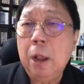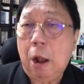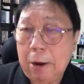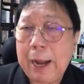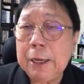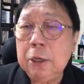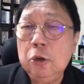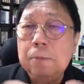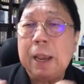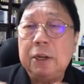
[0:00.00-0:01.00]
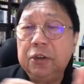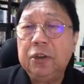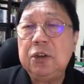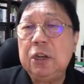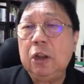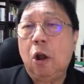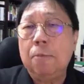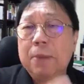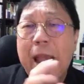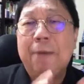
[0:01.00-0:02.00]
All right, you make a decision
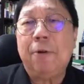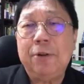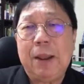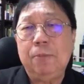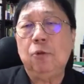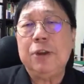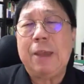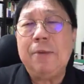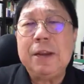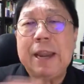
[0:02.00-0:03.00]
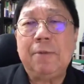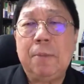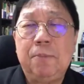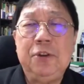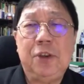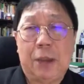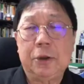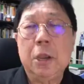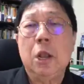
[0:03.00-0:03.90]
on behalf of them. So never prejudge.